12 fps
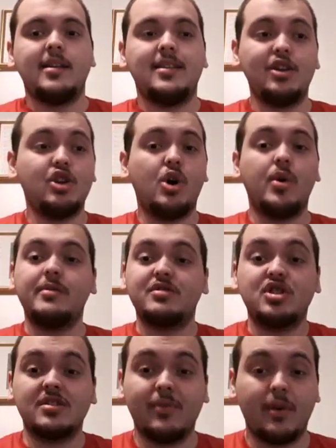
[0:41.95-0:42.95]
Didn't know it was
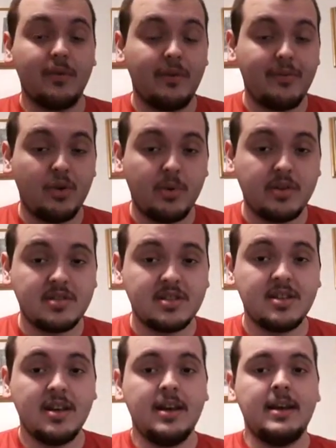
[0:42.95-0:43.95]
just for
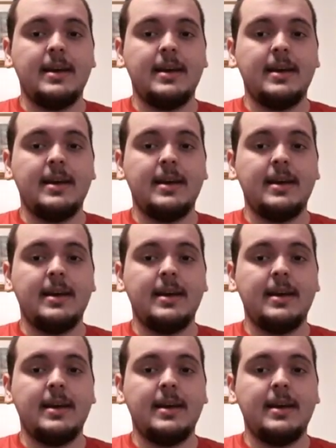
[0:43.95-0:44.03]
reviewers.